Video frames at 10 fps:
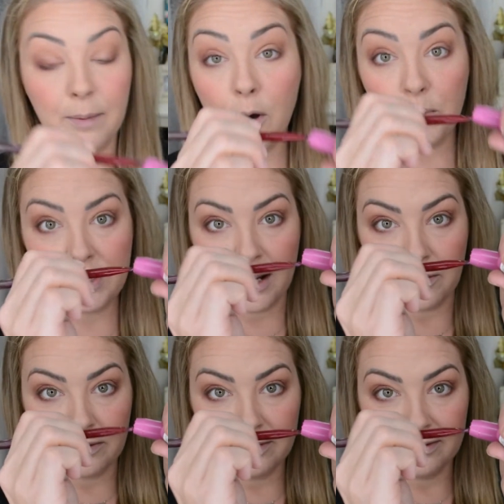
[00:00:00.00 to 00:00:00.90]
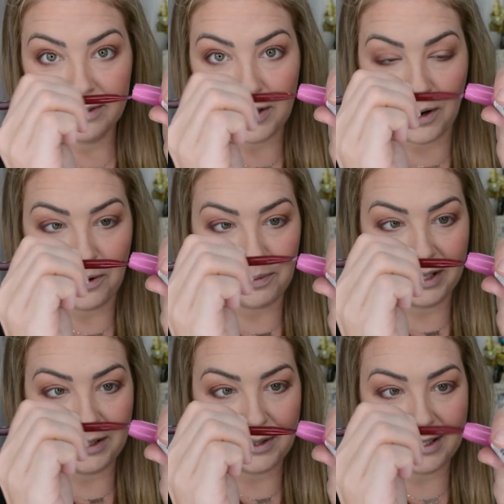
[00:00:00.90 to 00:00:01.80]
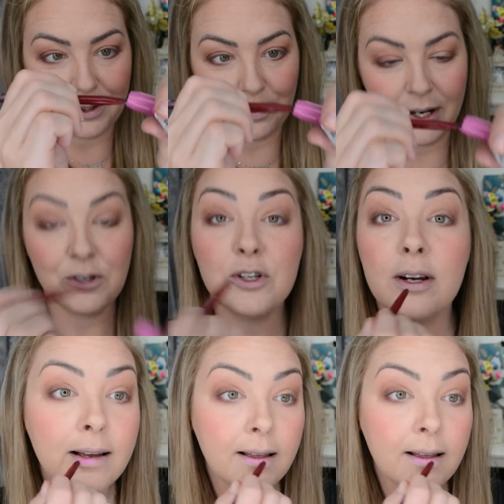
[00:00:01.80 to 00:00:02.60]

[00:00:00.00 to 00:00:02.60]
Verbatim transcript: I'm almost out, so I'm gonna use this little brush.